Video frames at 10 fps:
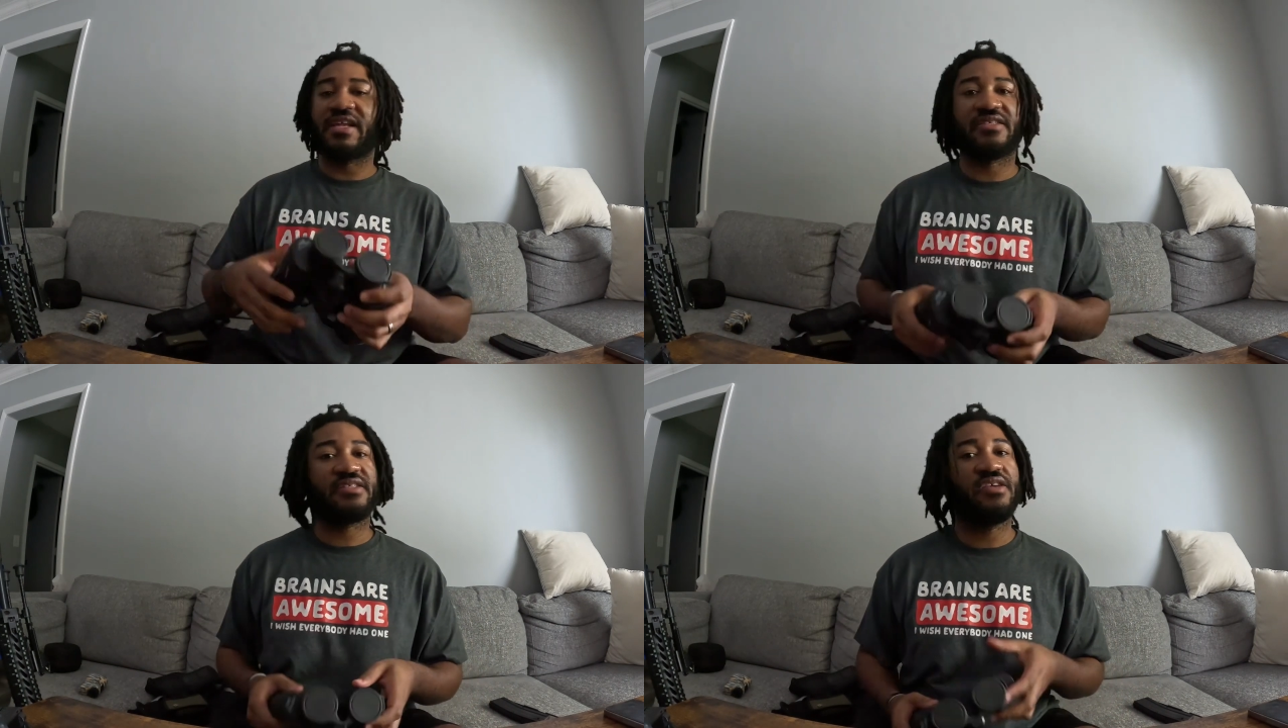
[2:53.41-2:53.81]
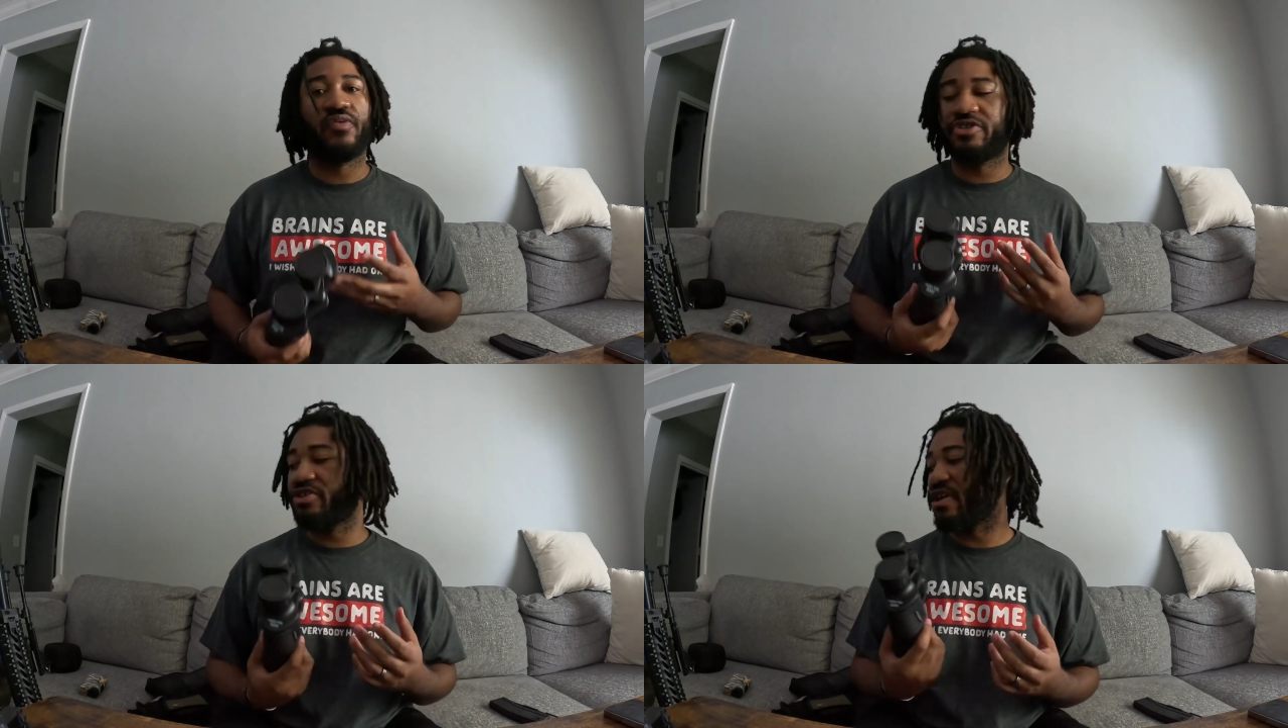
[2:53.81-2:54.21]
to see
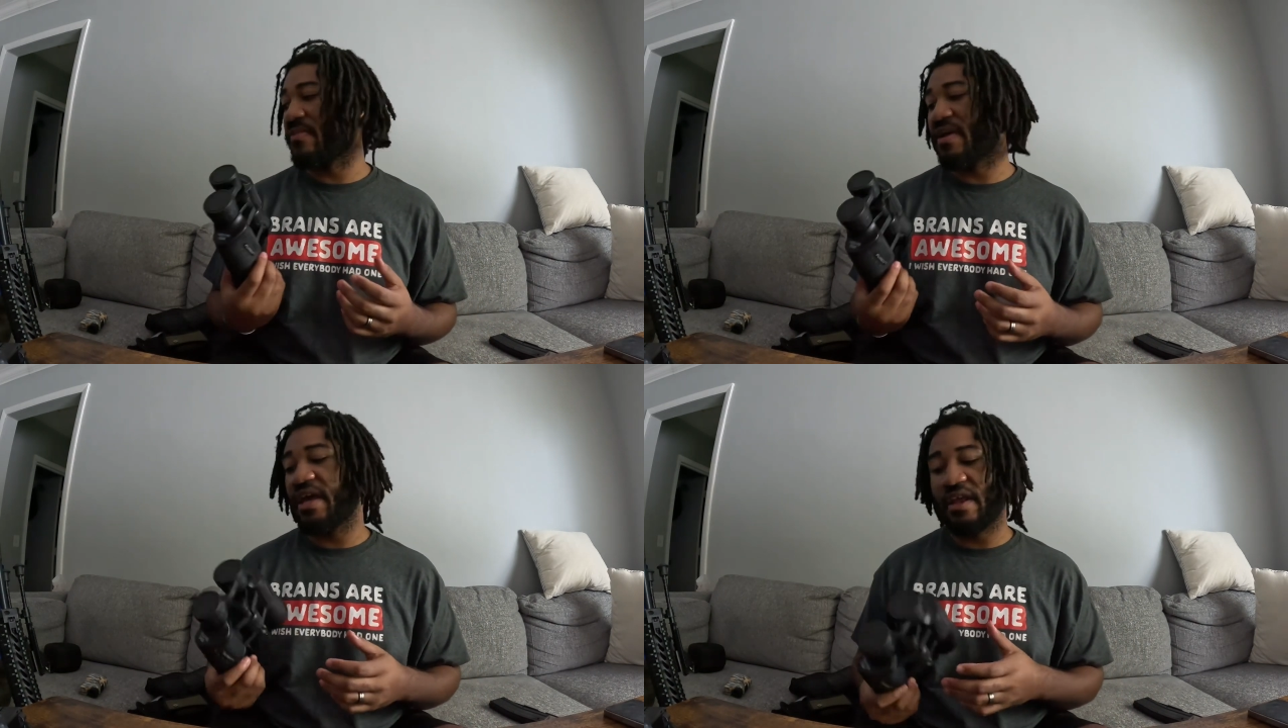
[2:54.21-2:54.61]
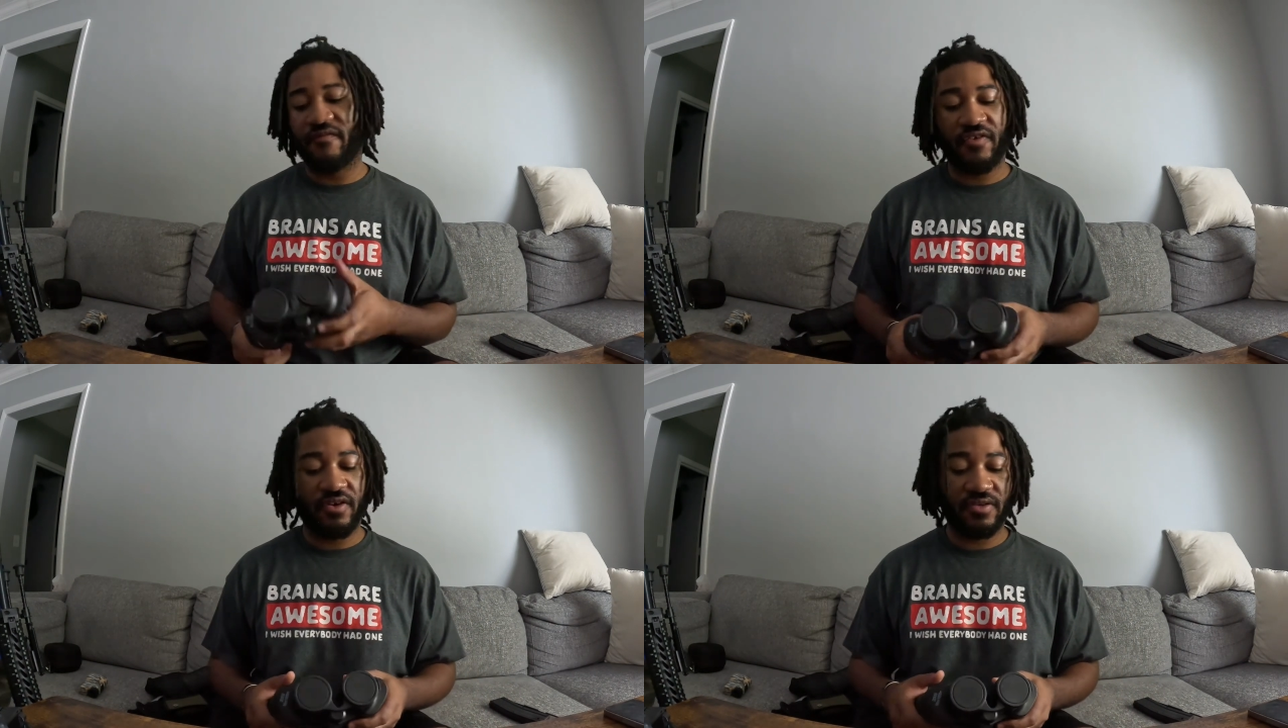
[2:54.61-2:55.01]
what you're going to be hitting
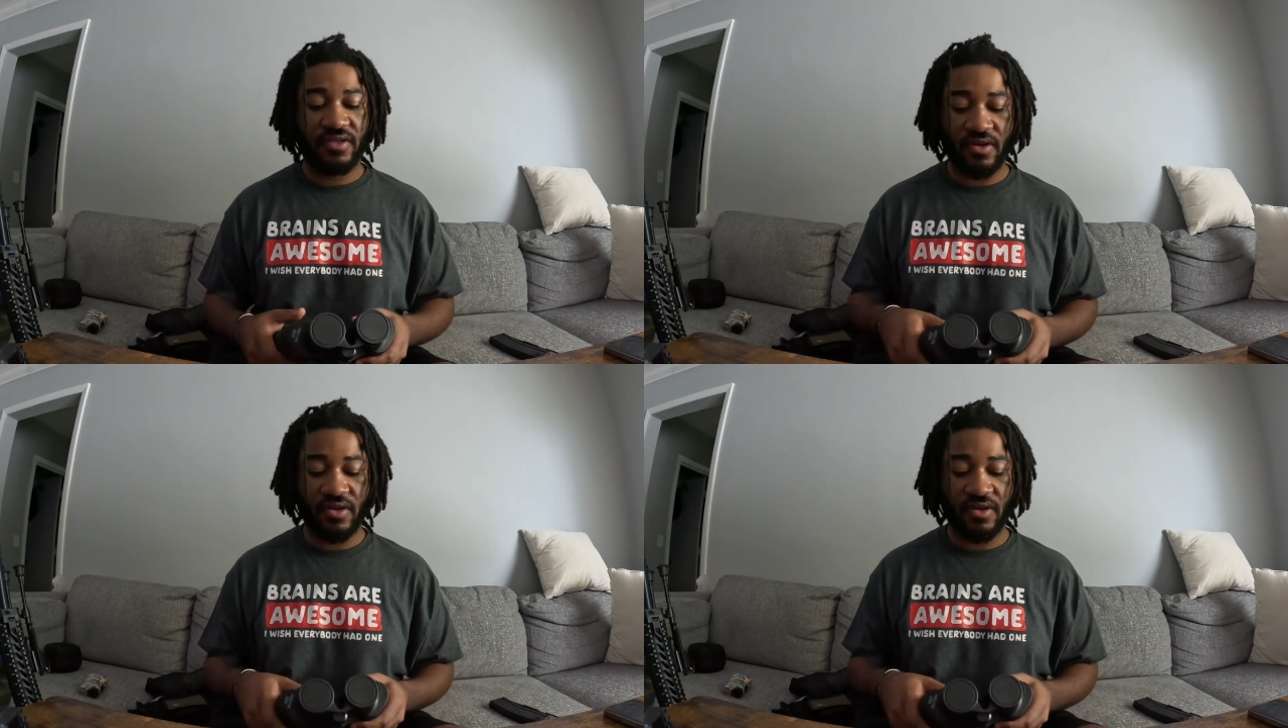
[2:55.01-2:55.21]
first.